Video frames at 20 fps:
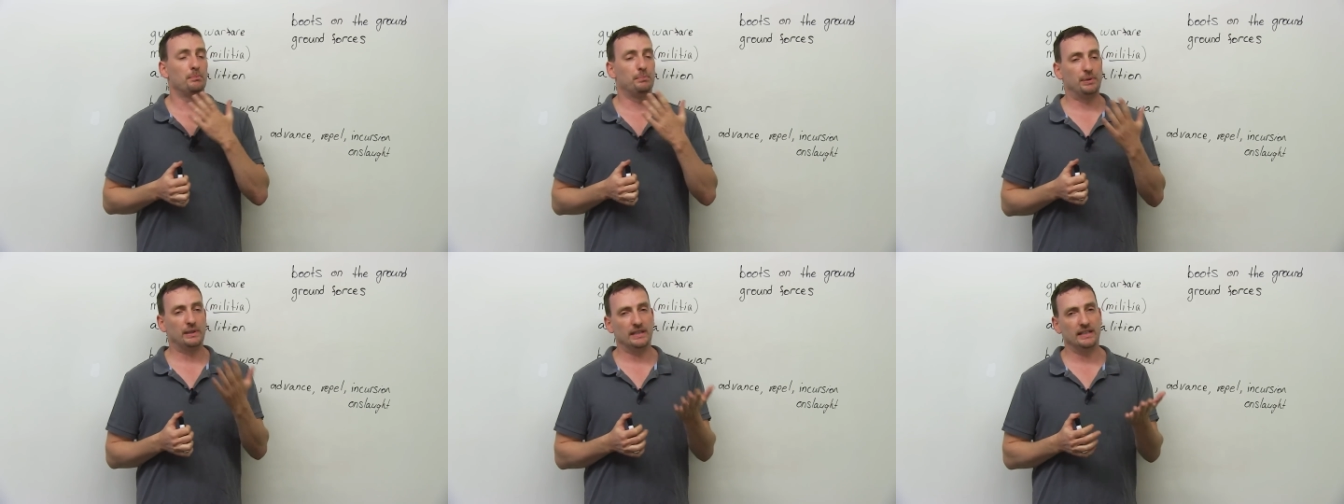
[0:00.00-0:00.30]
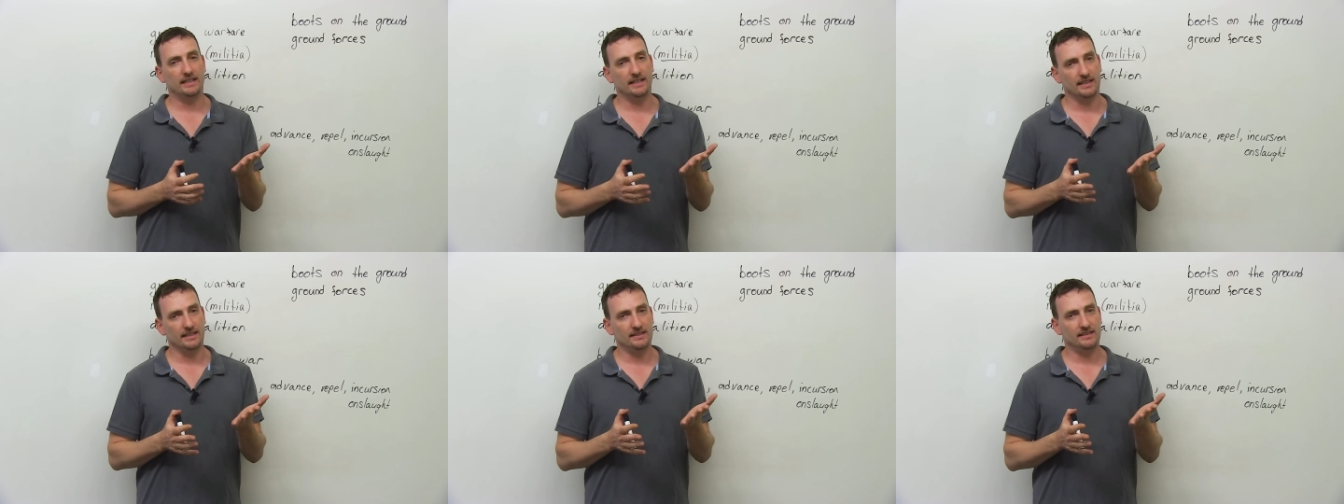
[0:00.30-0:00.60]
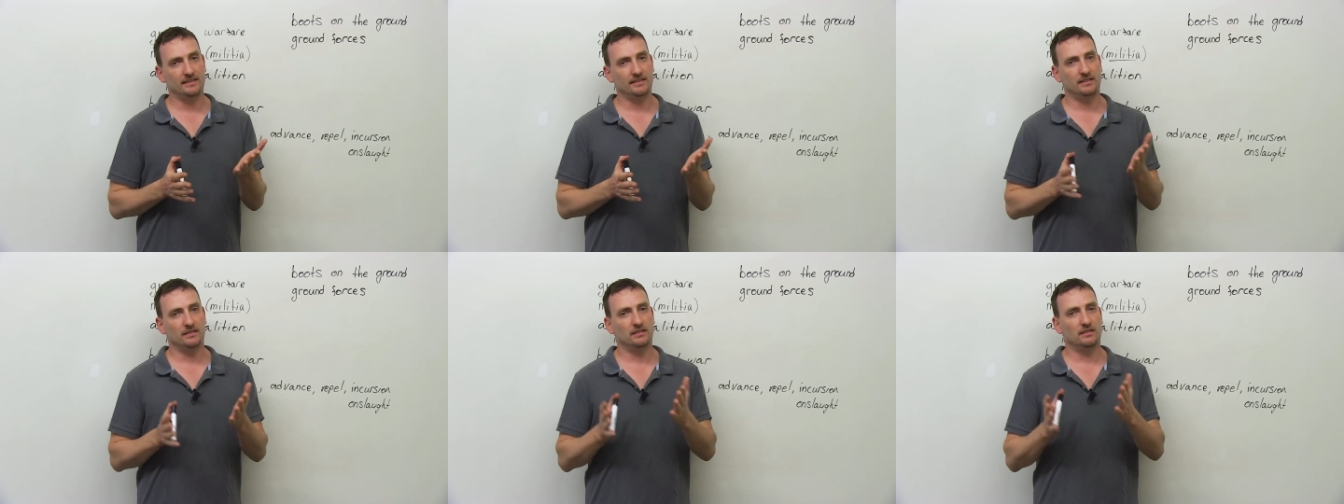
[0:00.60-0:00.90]

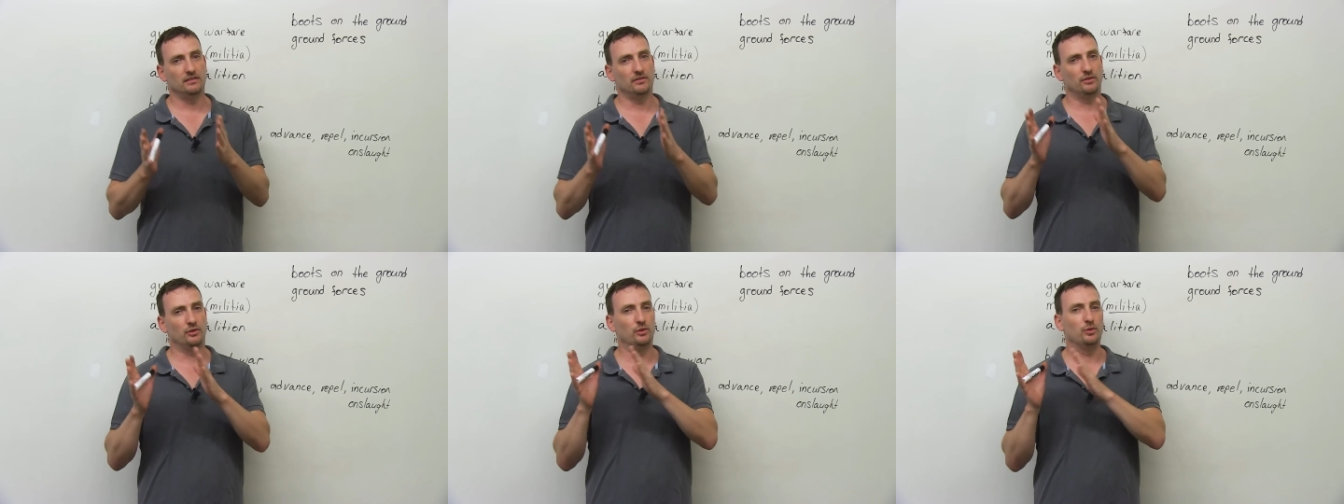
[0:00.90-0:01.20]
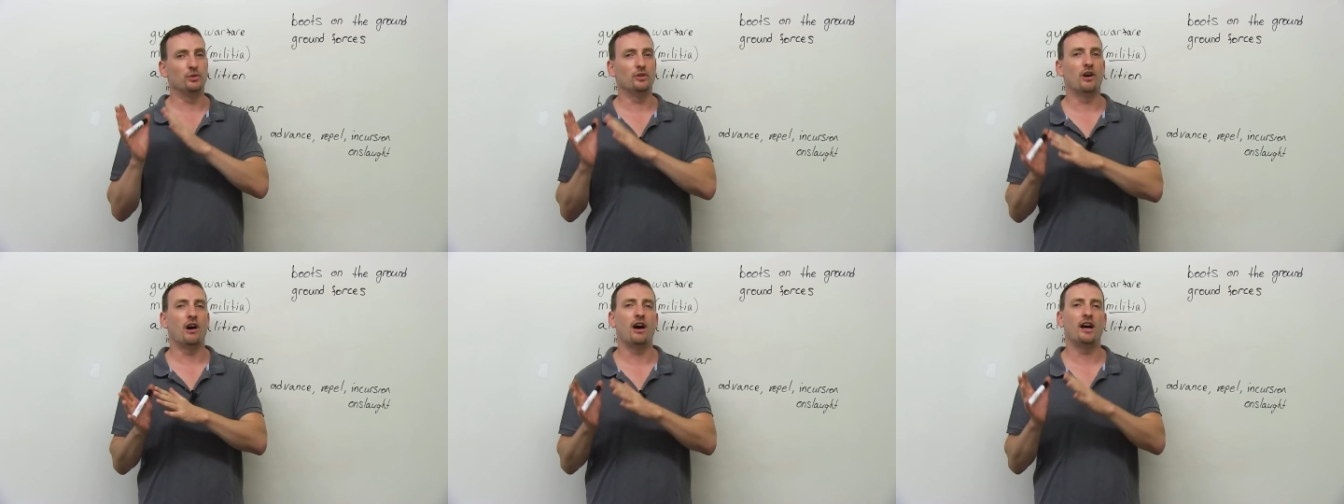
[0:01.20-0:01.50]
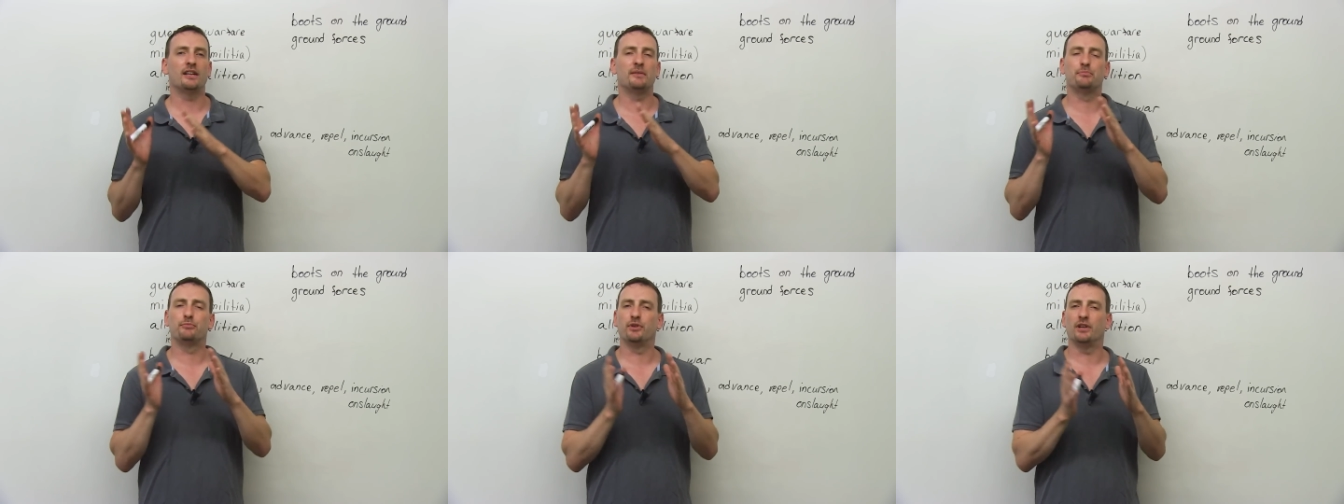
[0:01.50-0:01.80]
Please do
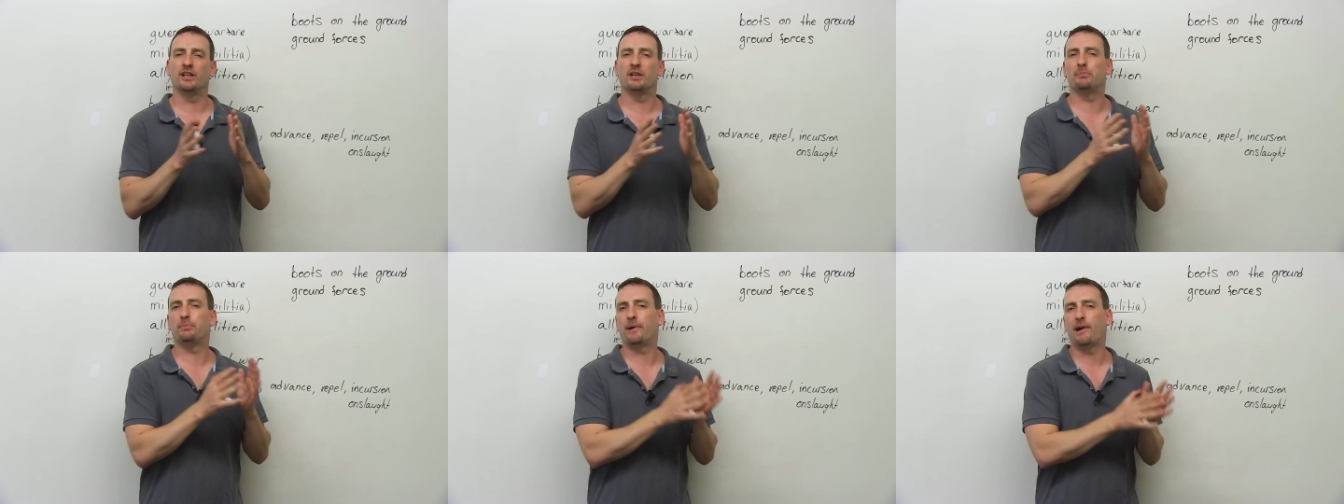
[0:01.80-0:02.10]
not bring